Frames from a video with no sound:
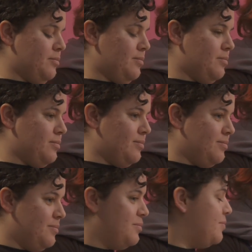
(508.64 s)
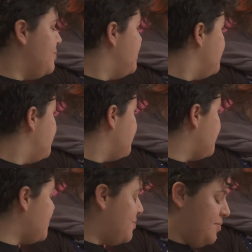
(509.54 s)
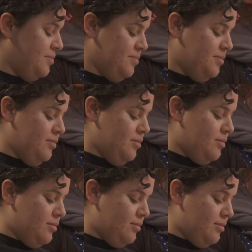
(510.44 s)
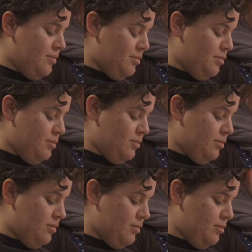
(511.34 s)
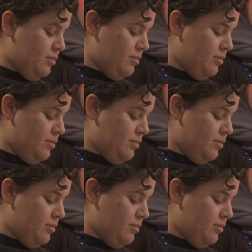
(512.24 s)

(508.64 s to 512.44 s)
(not speaking)